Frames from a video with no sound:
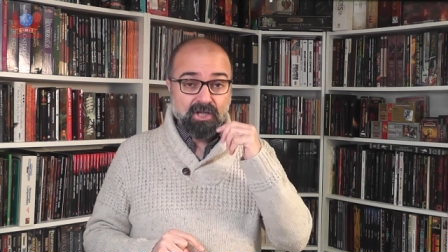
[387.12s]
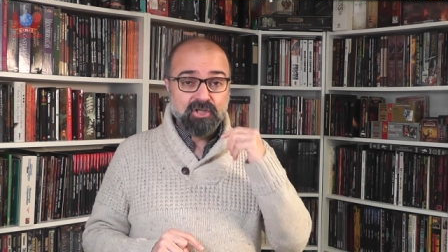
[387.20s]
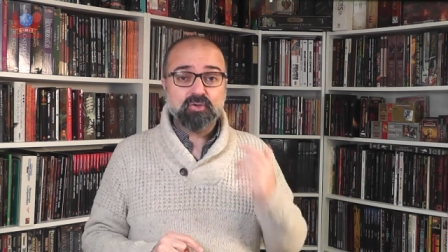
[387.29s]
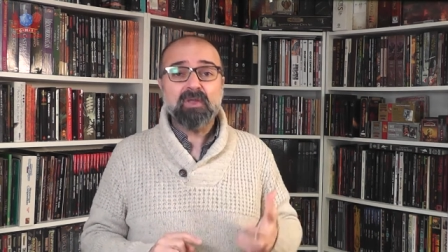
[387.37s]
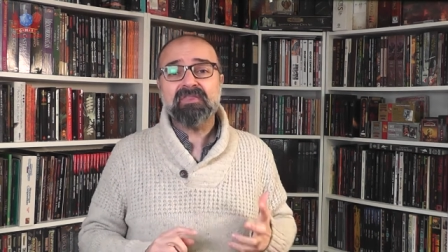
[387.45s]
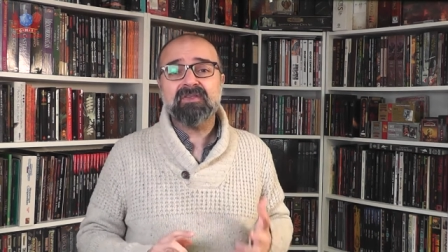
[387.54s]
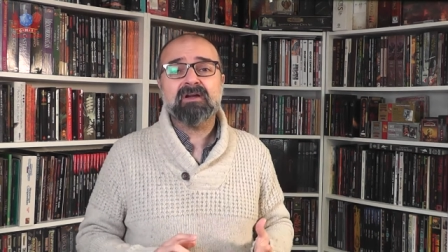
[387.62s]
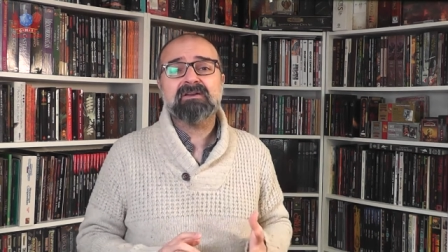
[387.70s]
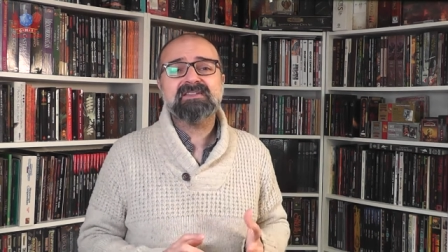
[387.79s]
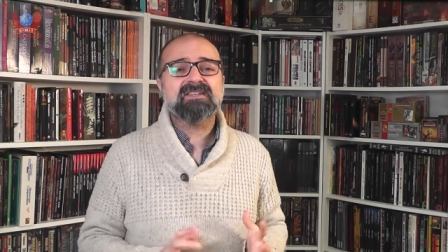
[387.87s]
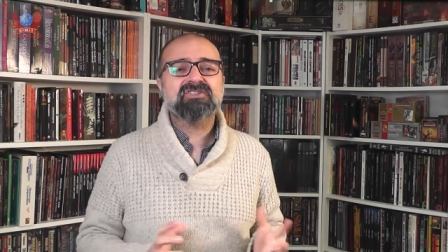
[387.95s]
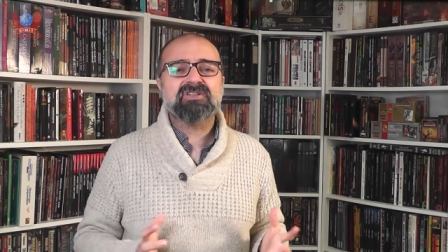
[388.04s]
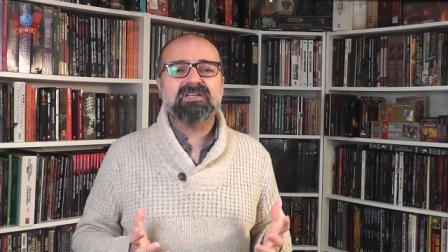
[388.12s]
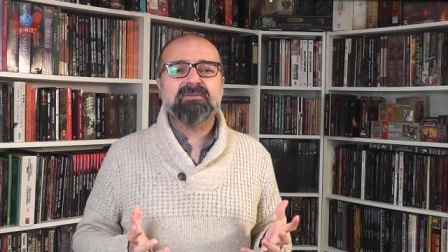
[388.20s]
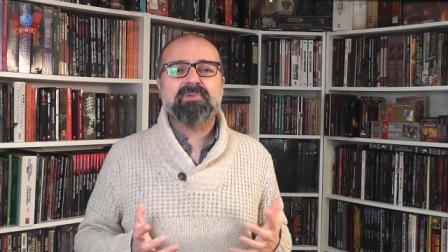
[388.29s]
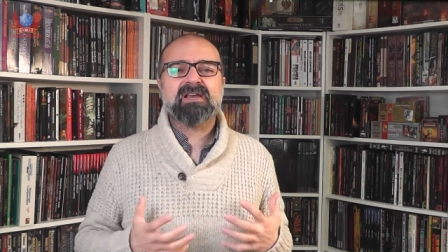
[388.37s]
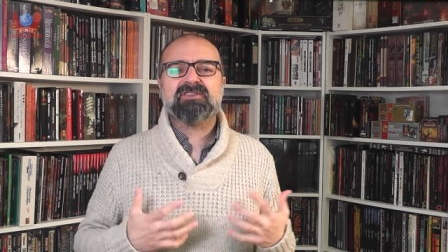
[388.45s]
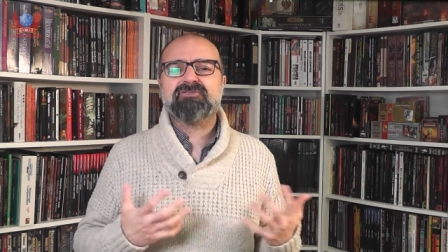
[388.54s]
Doathi are essentially
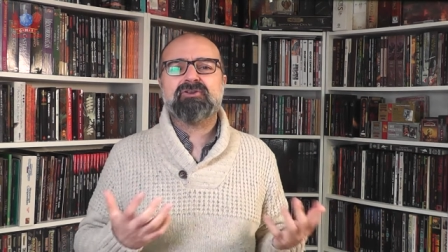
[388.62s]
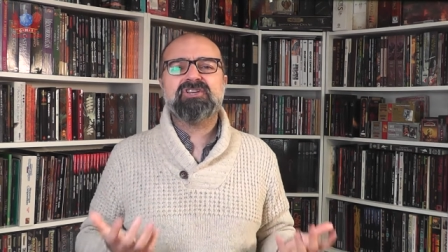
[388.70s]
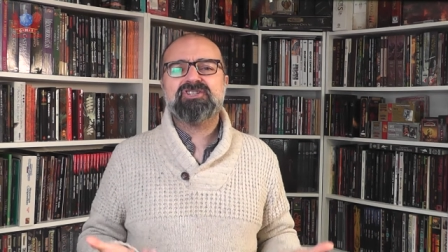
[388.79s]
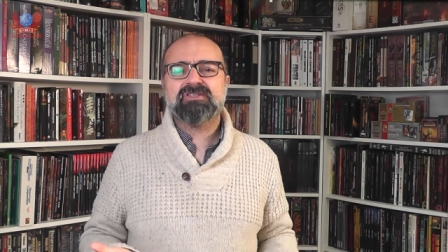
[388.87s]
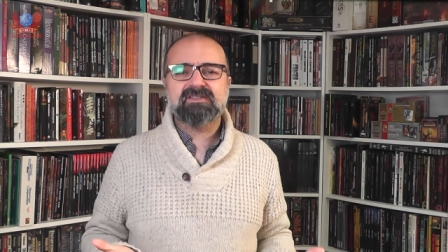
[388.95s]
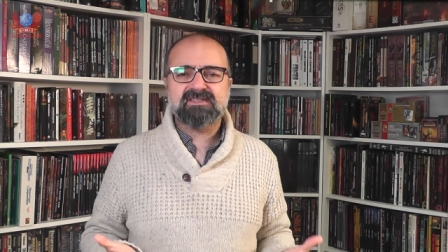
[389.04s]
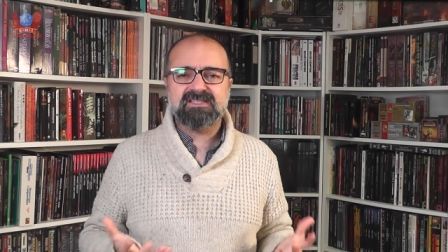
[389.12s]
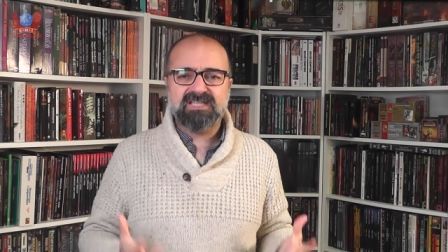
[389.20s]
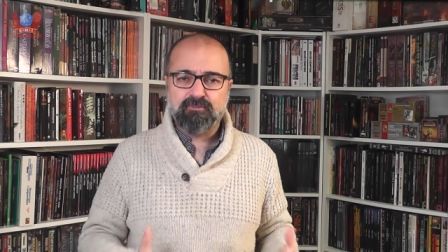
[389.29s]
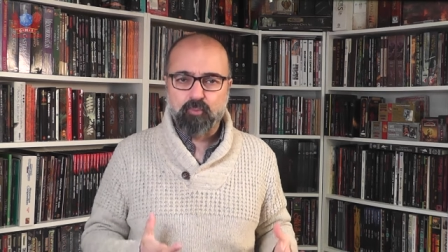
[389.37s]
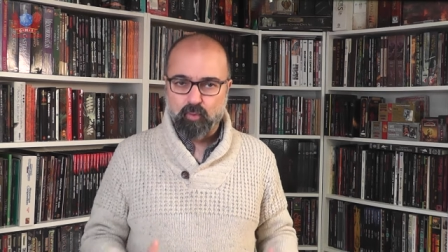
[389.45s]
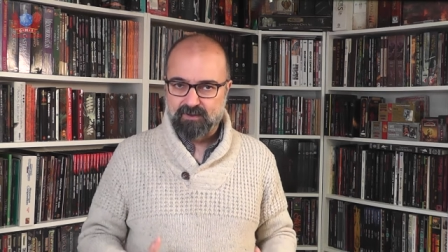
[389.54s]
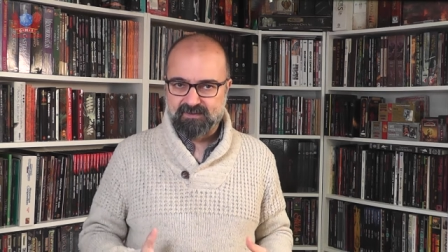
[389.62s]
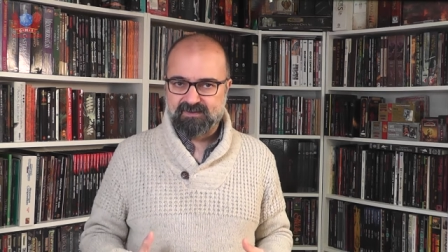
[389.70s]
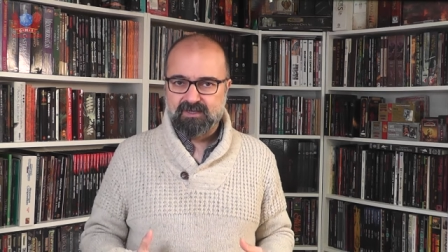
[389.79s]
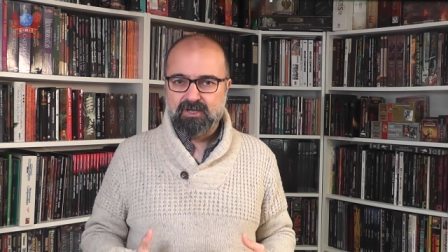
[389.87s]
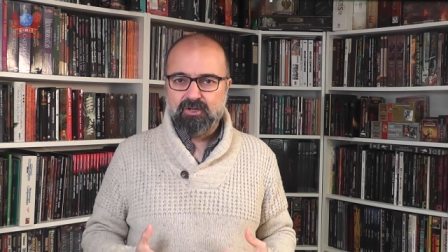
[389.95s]
Batrachian's Deep Ones,